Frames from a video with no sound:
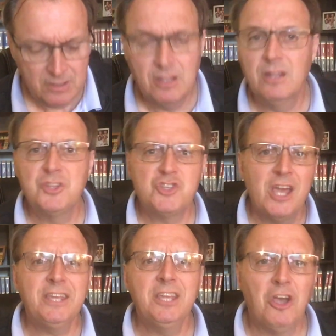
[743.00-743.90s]
The, the
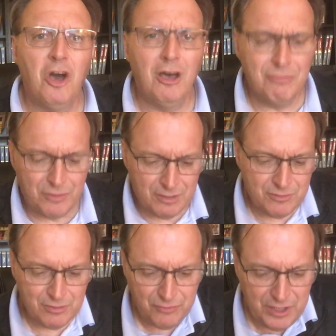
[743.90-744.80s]
shaking off of
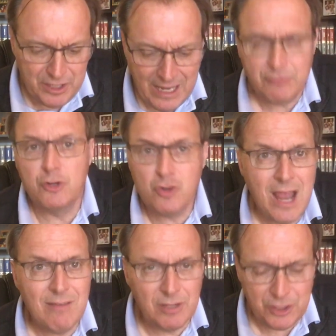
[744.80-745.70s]
the feet after
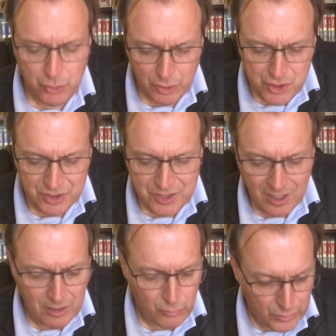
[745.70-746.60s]
traveling to a
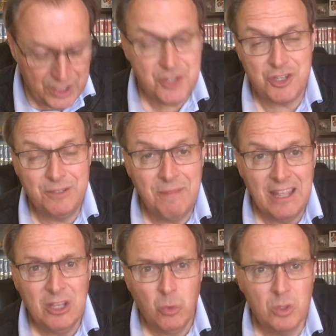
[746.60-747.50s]
Gentile region
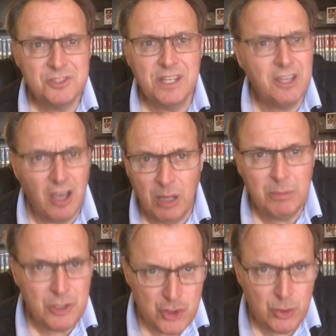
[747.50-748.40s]
was a
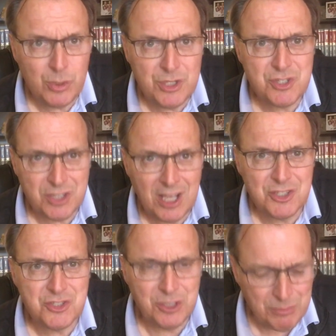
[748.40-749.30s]
common Jewish
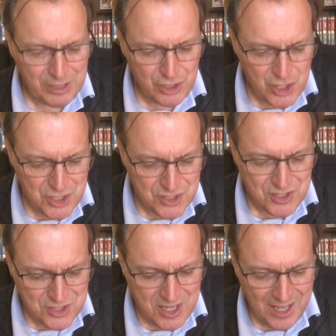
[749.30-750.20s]
custom in
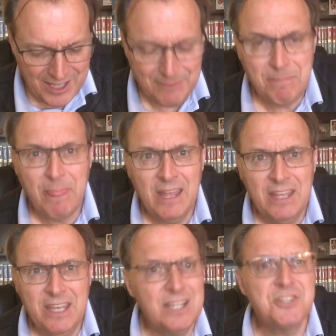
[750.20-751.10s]
Jesus' day.
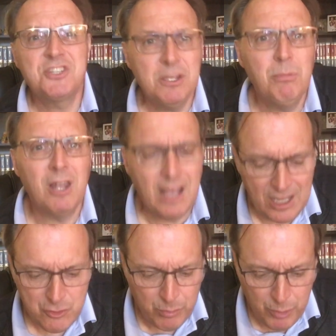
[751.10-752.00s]
It
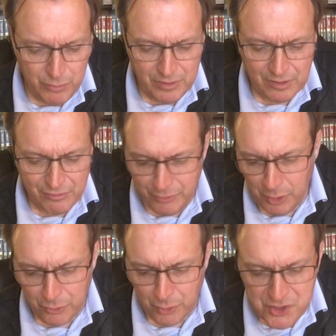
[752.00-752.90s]
symbolized removing the
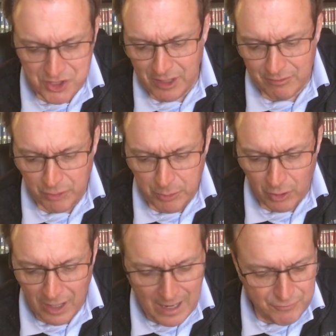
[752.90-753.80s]
filth or sin from
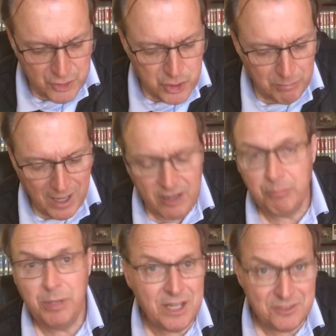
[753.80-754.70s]
your life that you might
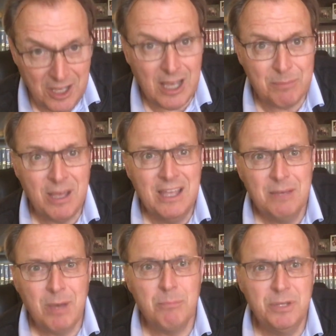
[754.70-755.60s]
have picked up
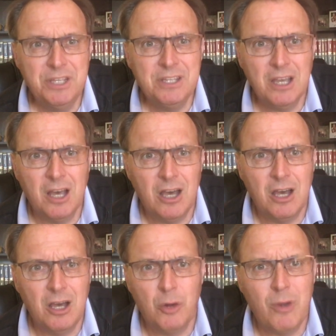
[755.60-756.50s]
by being uh,
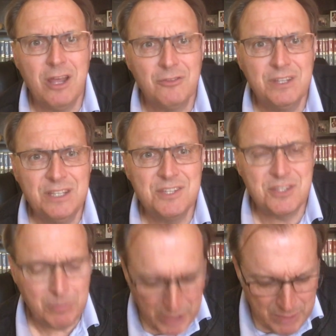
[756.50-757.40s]
uh around these
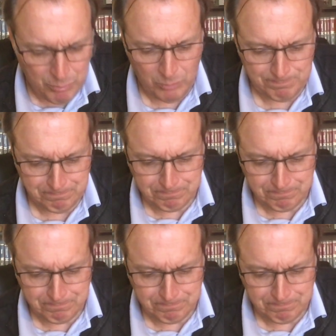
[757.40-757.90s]
uh, people.